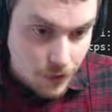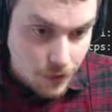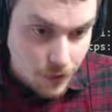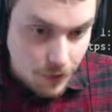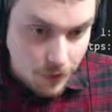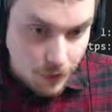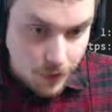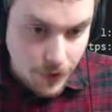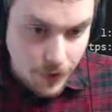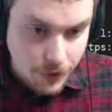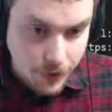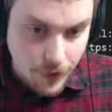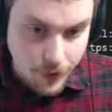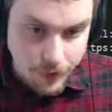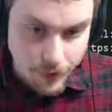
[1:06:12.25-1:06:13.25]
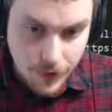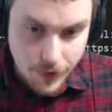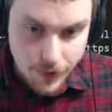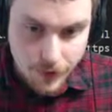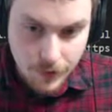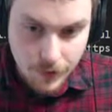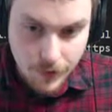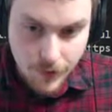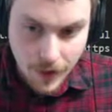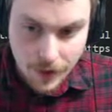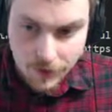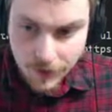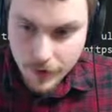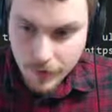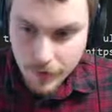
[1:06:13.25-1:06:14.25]
Error box not found.
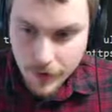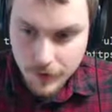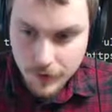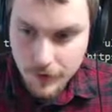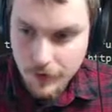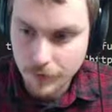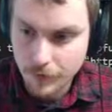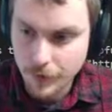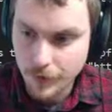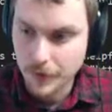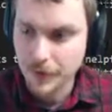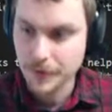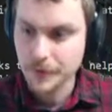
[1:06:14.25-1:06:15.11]
Can't find the page you're looking for.